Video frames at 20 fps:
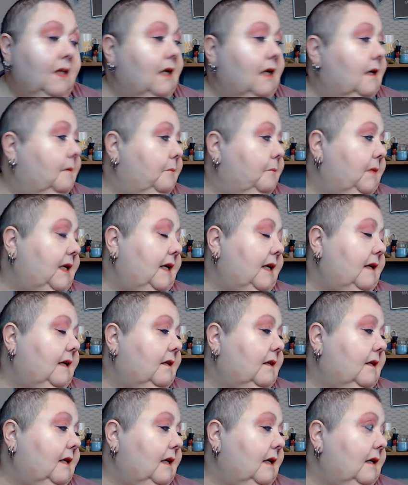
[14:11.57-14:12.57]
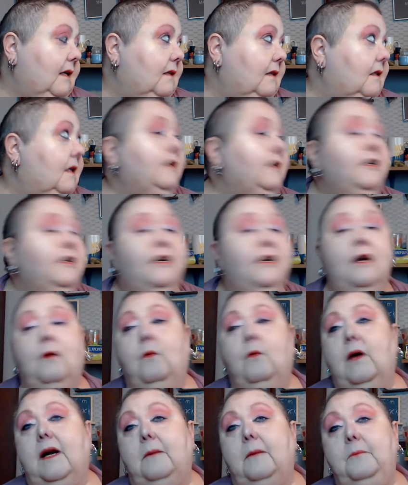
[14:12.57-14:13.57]
update thing, letting you know
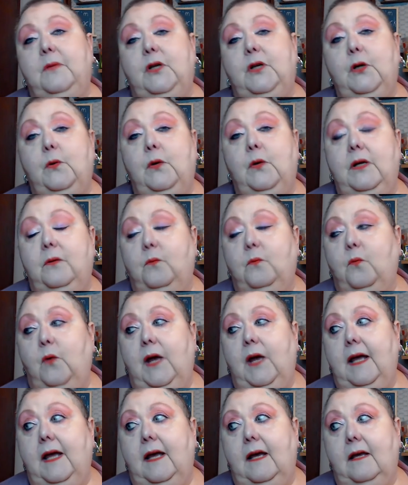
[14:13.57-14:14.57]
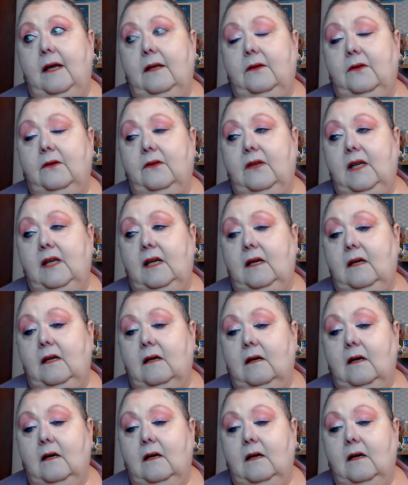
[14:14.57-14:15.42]
what I'm doing with the